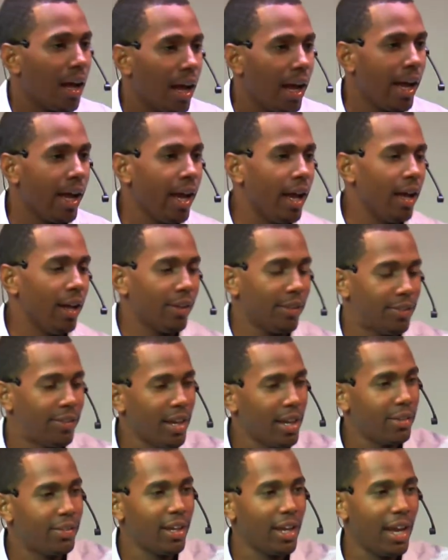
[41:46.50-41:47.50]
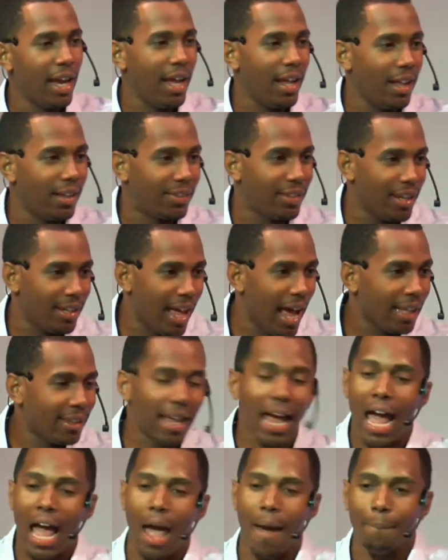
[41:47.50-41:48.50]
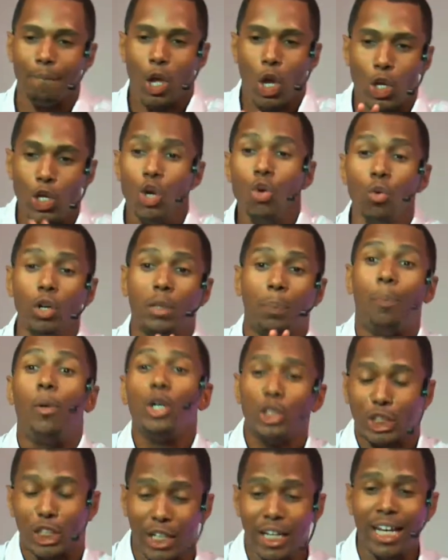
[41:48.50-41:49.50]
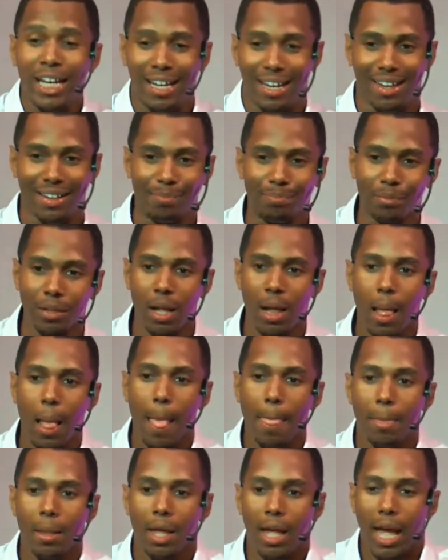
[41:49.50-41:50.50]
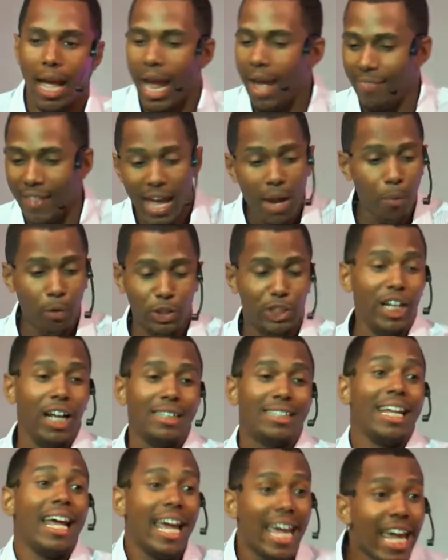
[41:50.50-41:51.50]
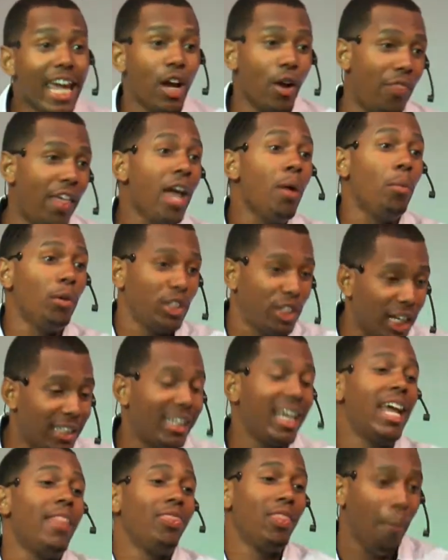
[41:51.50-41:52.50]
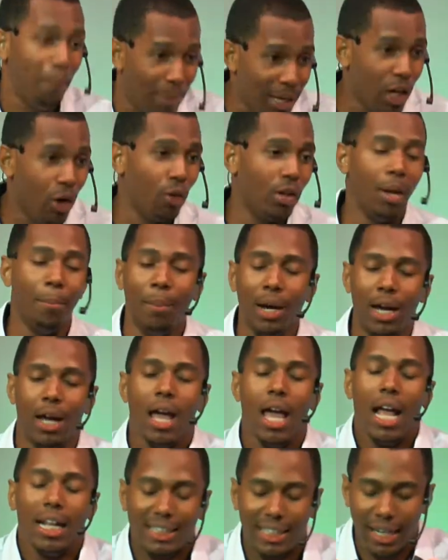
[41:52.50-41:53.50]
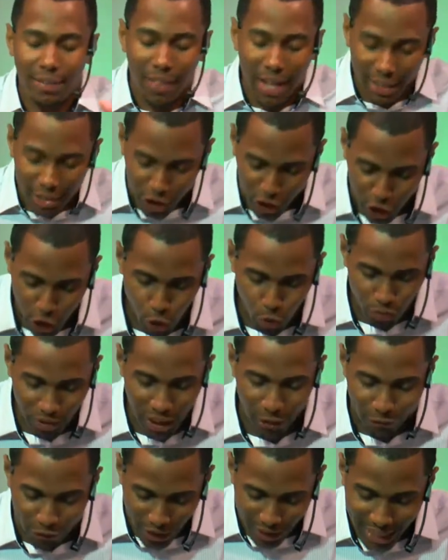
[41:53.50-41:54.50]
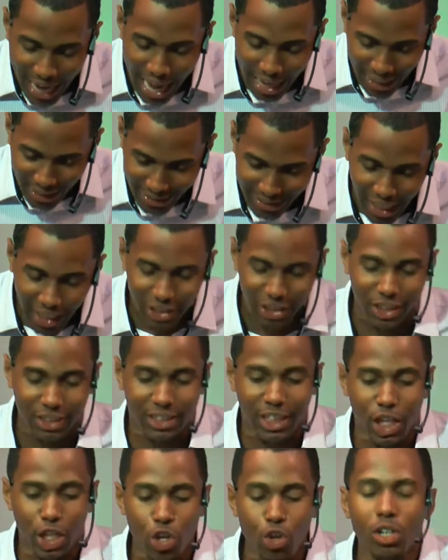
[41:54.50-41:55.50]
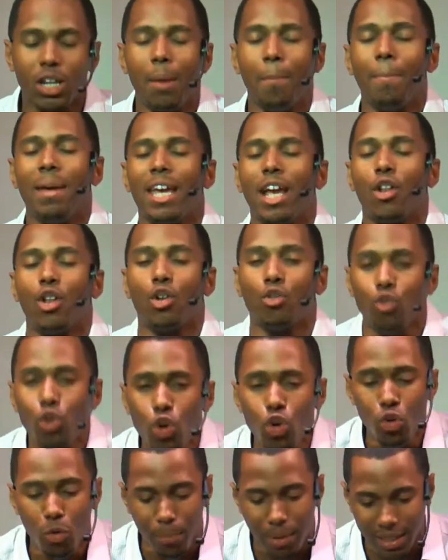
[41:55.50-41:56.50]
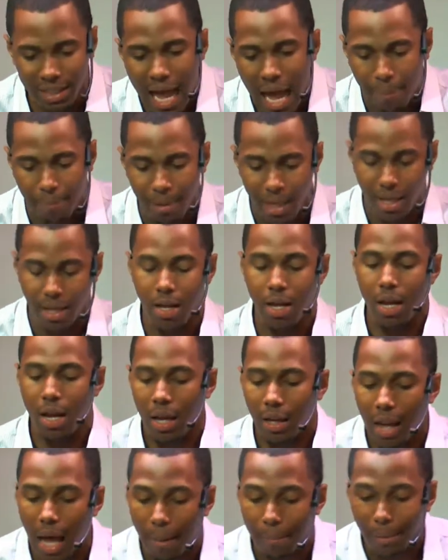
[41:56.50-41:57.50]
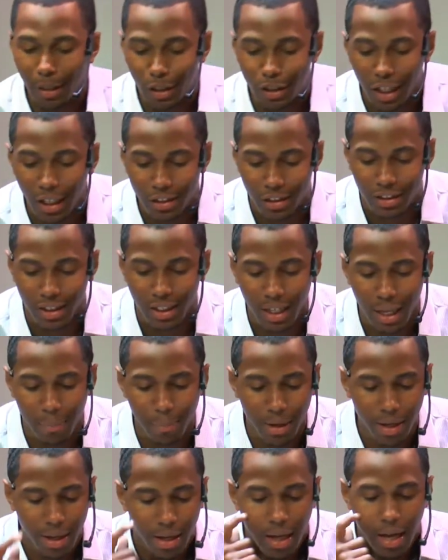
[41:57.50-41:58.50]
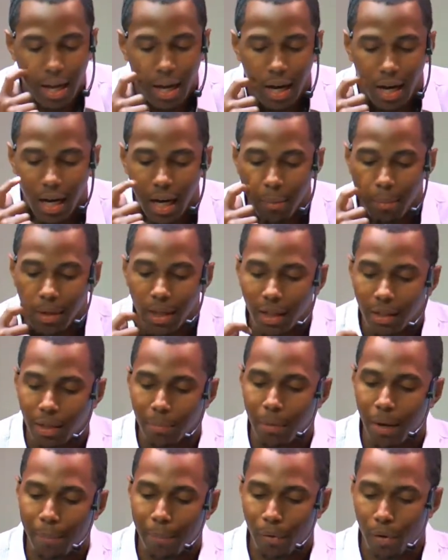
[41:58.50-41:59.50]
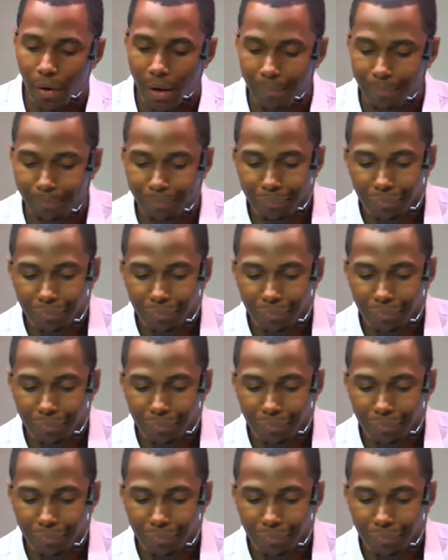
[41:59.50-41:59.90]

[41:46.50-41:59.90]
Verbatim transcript: And, eh, eh, see, see, and eh, see, that time you was pushing in. and they were just here they were just in the building but see there's two different kind of touches see you can be in the room but not be not be touching let me let me get to my point